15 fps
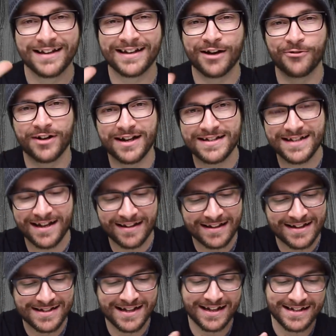Now, when I say that
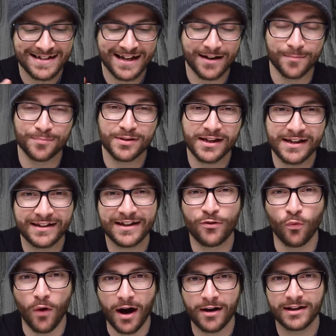this thing is a completely
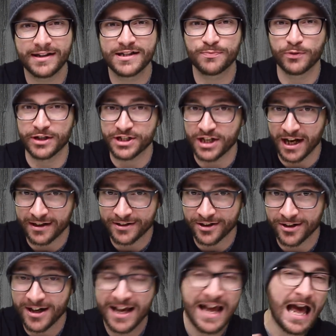wireless projector,